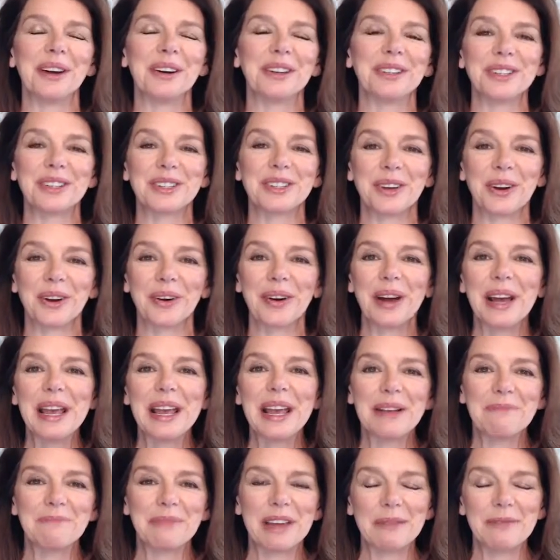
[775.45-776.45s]
And so
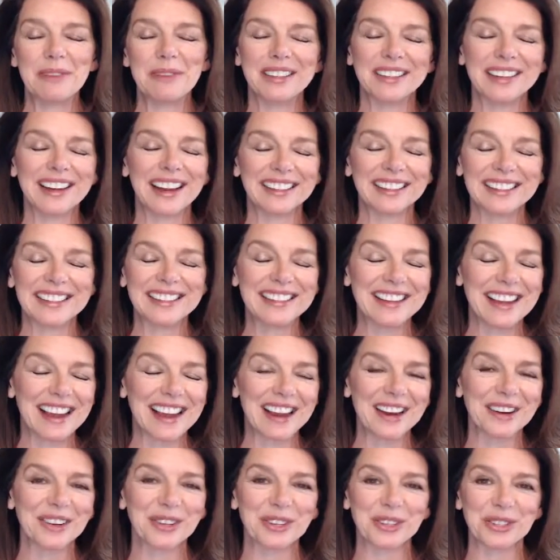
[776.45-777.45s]
maybe the next
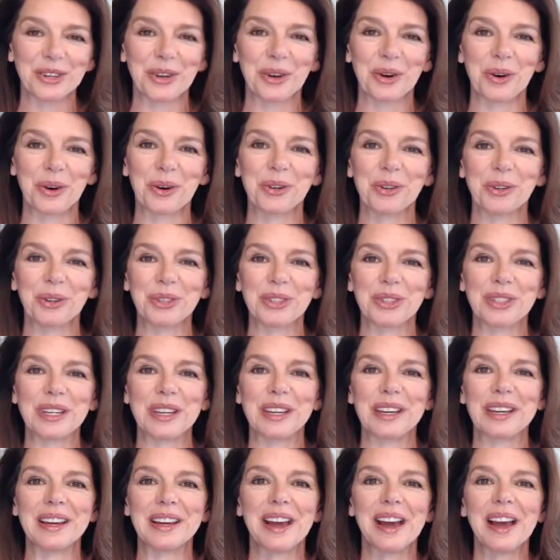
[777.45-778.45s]
day or so, you'll
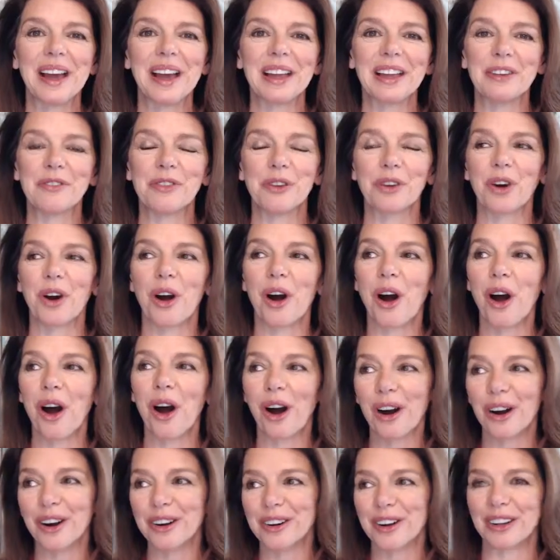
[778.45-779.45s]
see either a
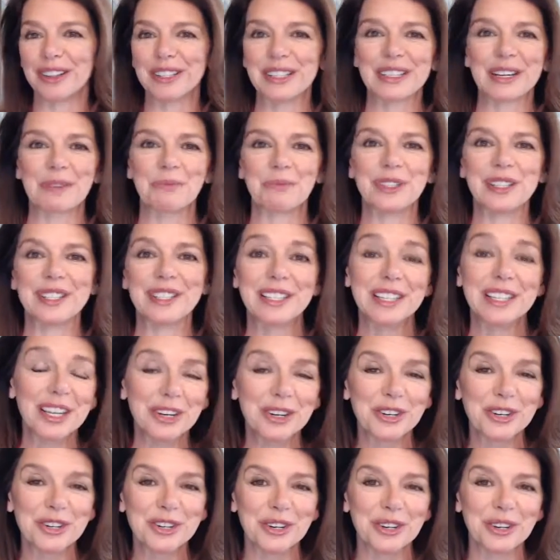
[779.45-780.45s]
heart on someone's
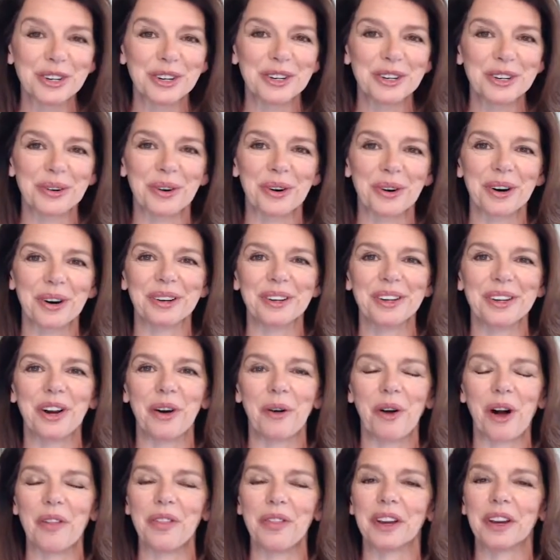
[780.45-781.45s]
t-shirt, or,
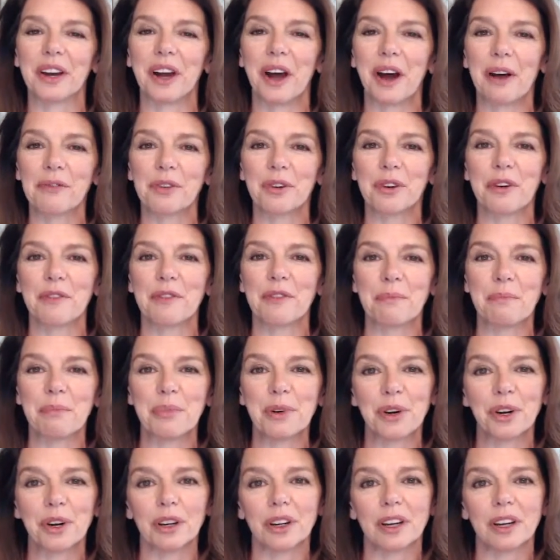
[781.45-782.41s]
on the cover of a book.